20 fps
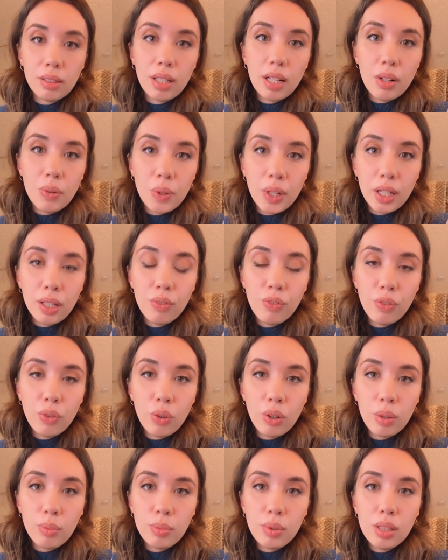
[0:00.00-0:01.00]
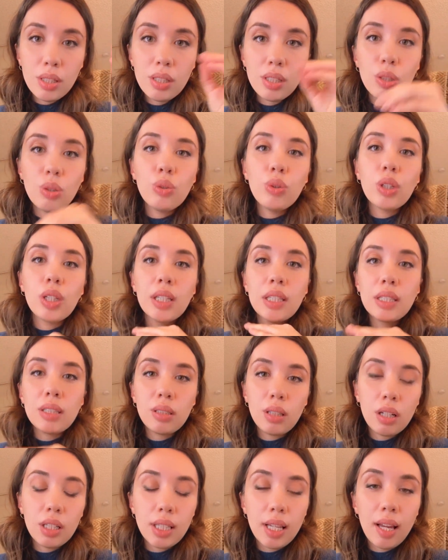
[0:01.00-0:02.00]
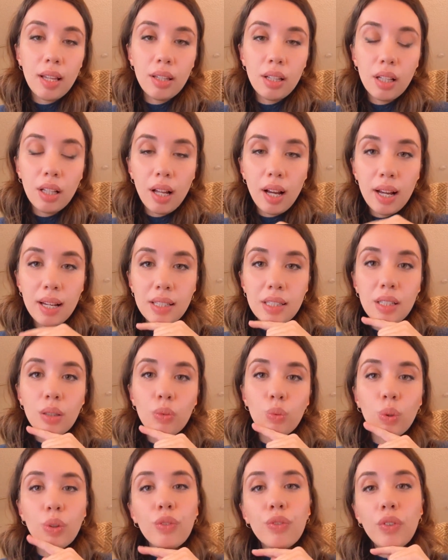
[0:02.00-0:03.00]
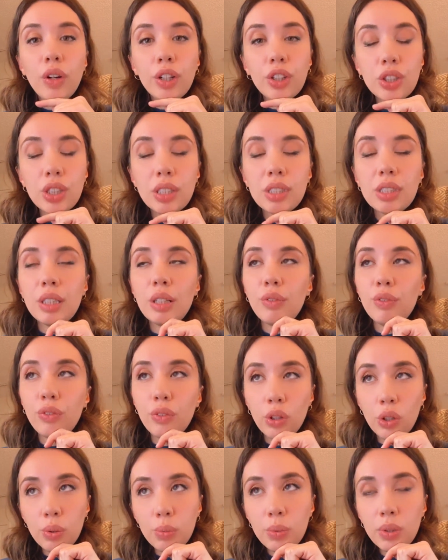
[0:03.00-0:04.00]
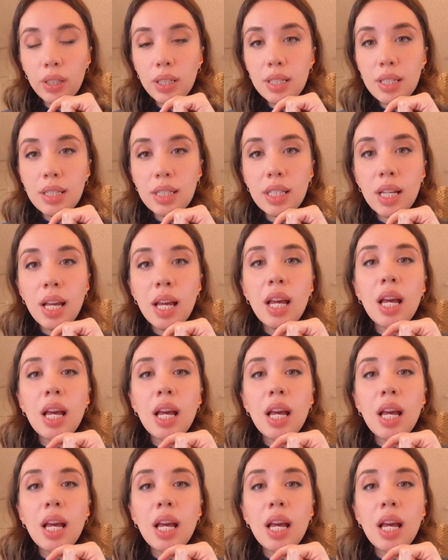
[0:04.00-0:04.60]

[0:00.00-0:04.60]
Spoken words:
correct format, you can start analyzing with functions and formulas.